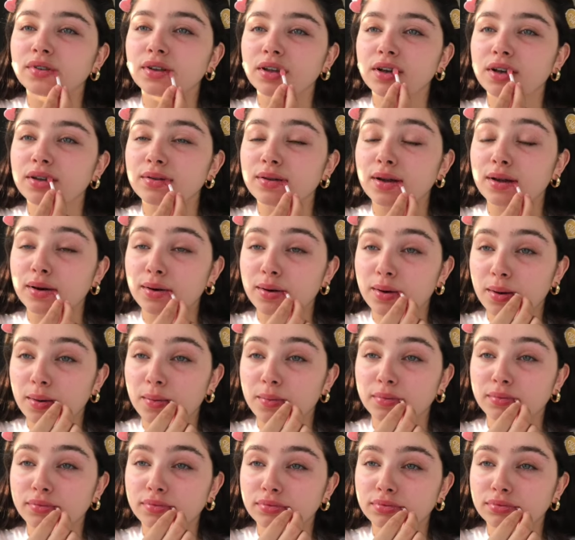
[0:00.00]
Because I know
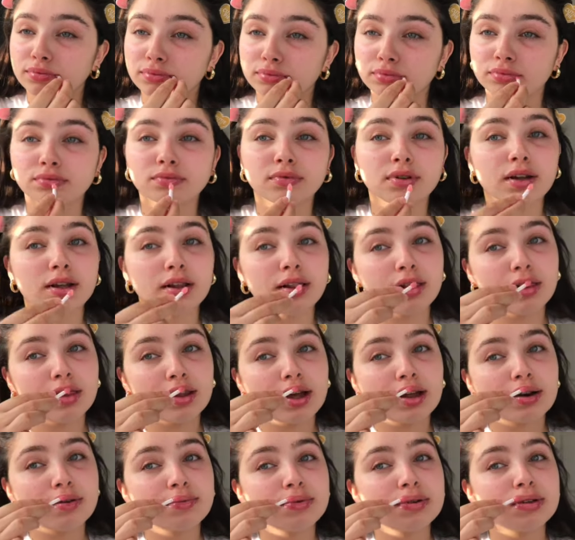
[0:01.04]
a
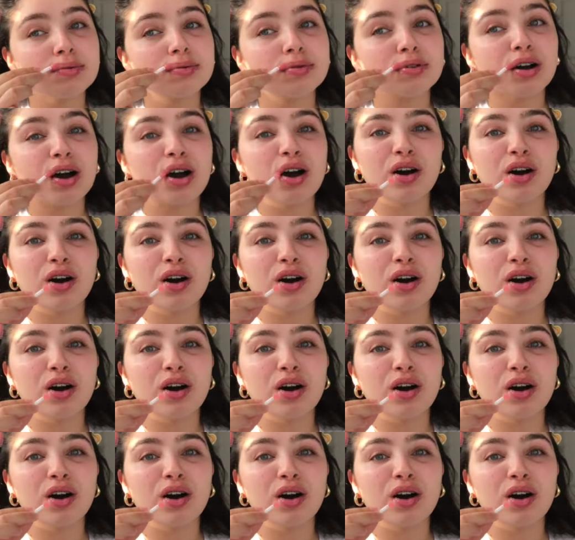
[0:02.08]
lot of people. Uh,